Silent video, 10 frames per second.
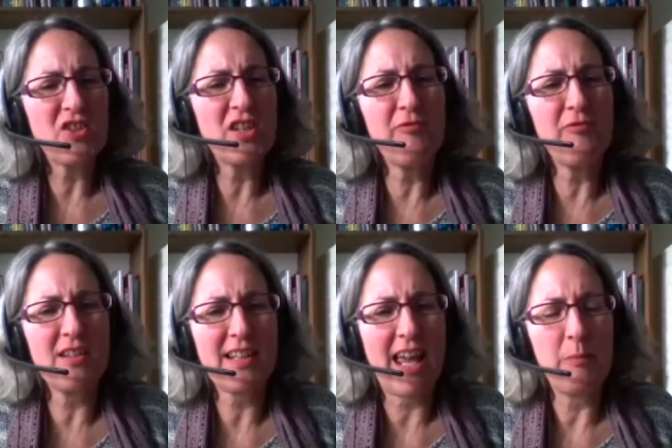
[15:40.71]
when
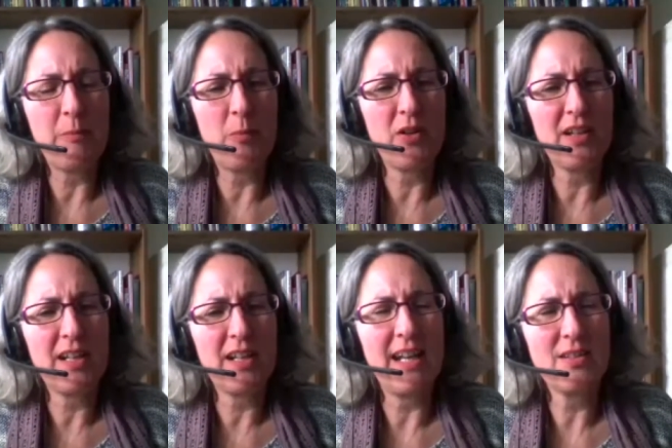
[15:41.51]
she first came in,
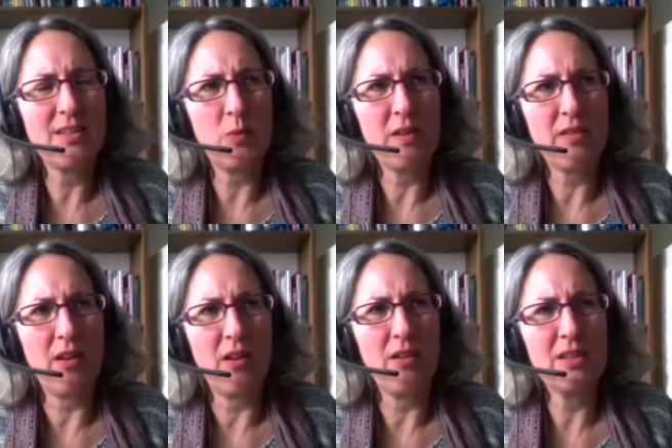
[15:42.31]
when I connected
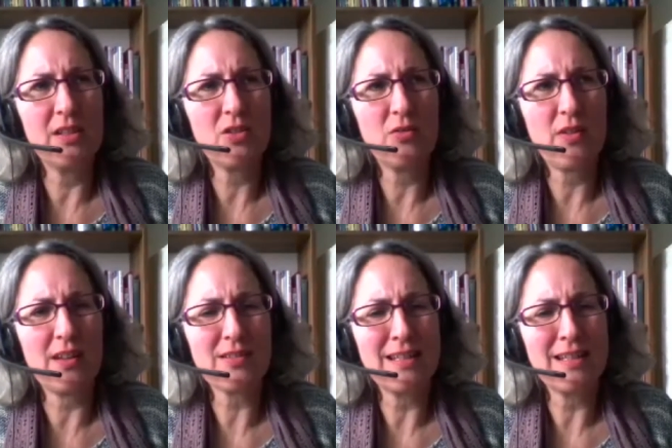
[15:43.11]
with her in
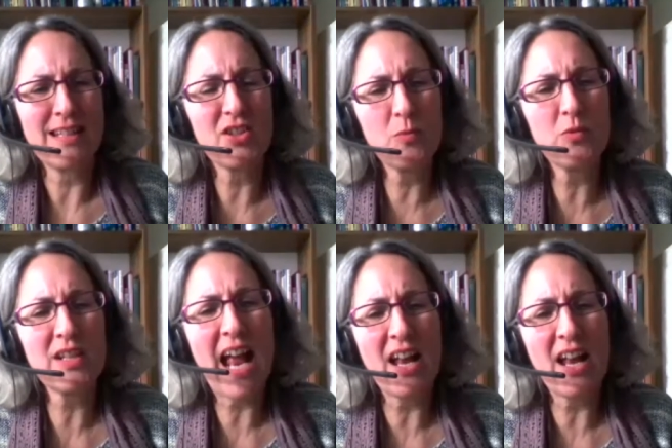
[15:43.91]
2006,
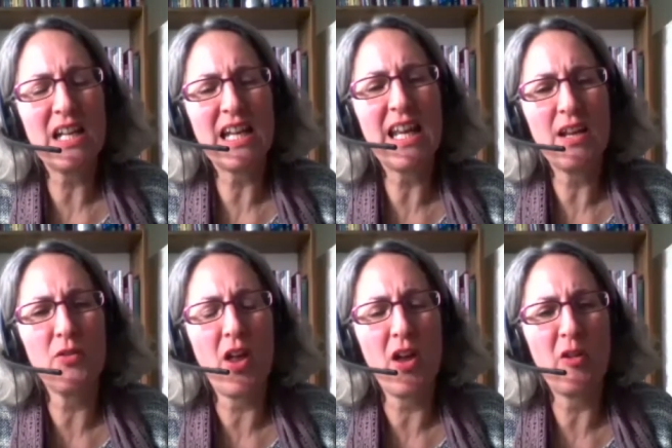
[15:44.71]
she wasn't actually
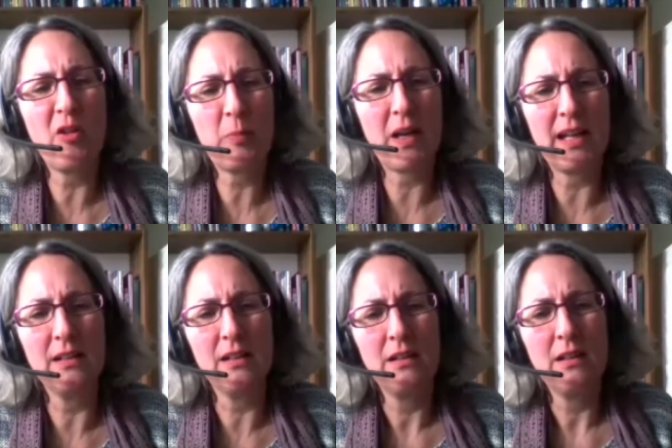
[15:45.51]
here on the earth
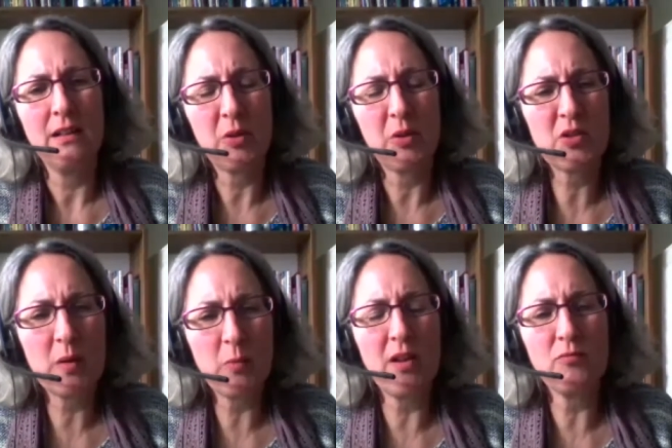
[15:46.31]
plane
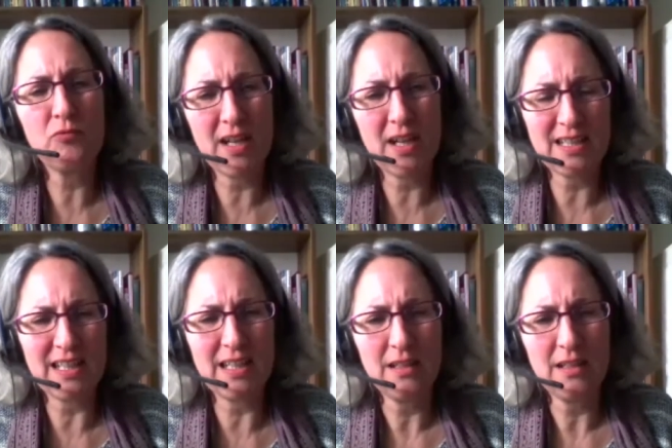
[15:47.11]
because we weren't
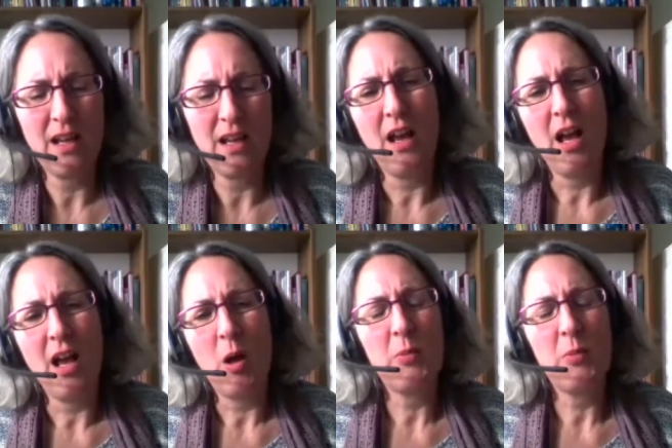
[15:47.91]
ready.
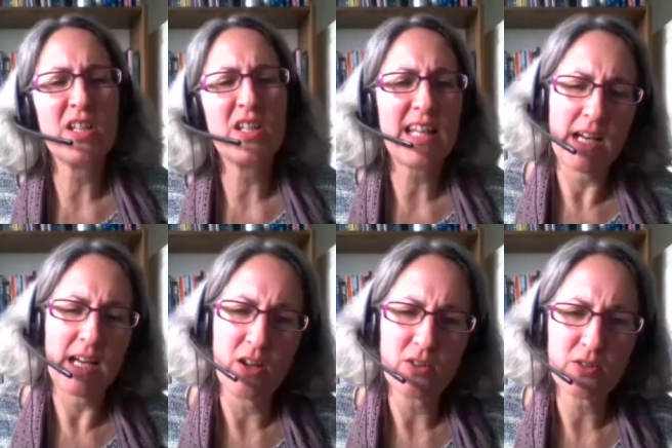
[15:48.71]
But she's getting
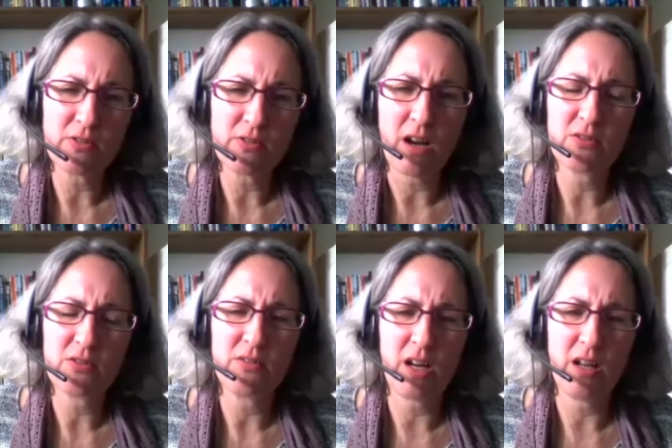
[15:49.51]
closer and
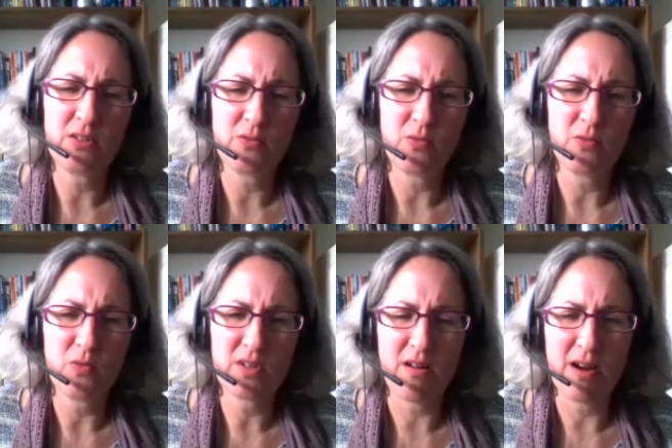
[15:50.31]
closer and closer all
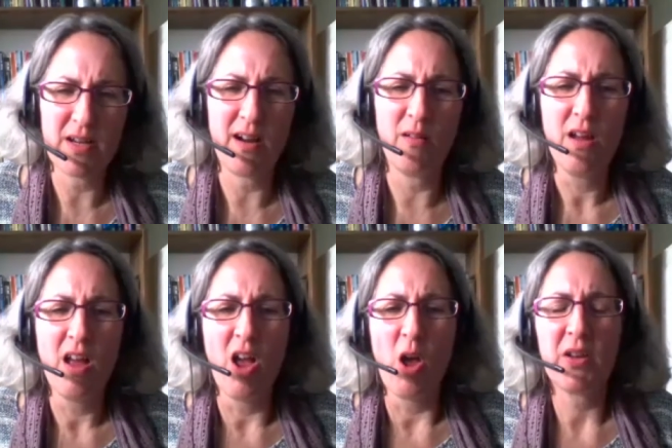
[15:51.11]
the time now,
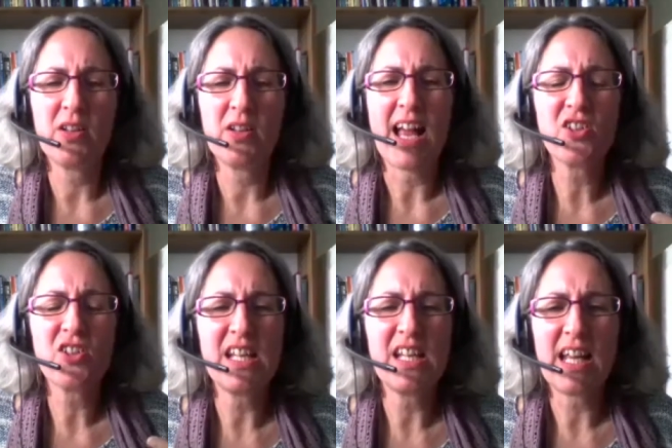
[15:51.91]
because as
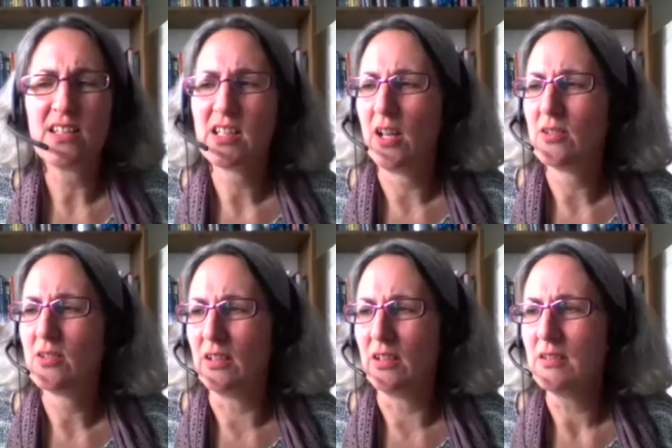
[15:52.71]
she gets
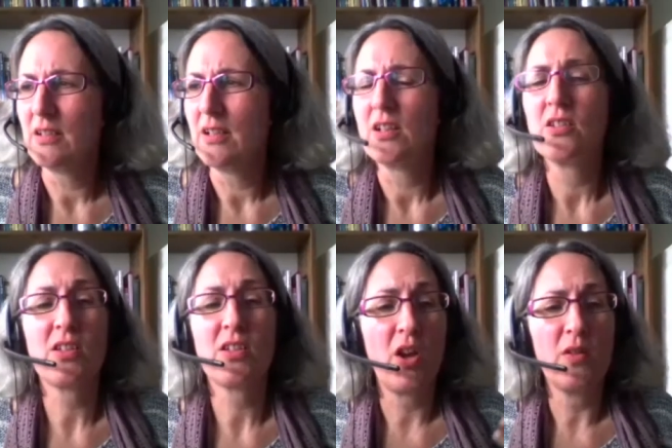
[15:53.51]
closer,
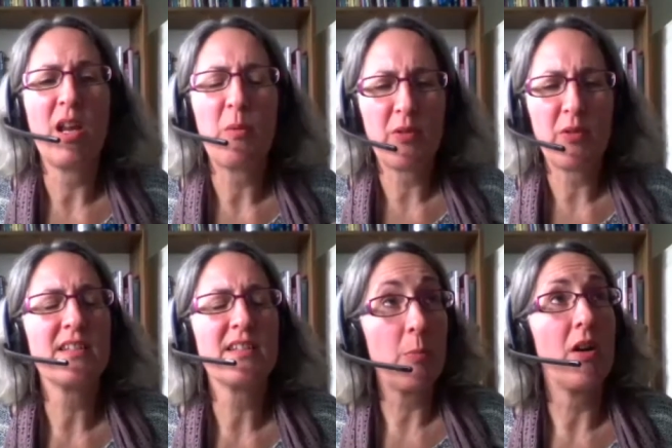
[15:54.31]
so it
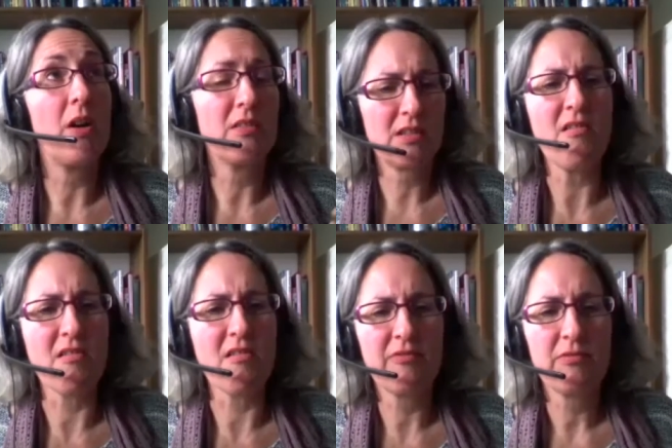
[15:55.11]
brings up our stuff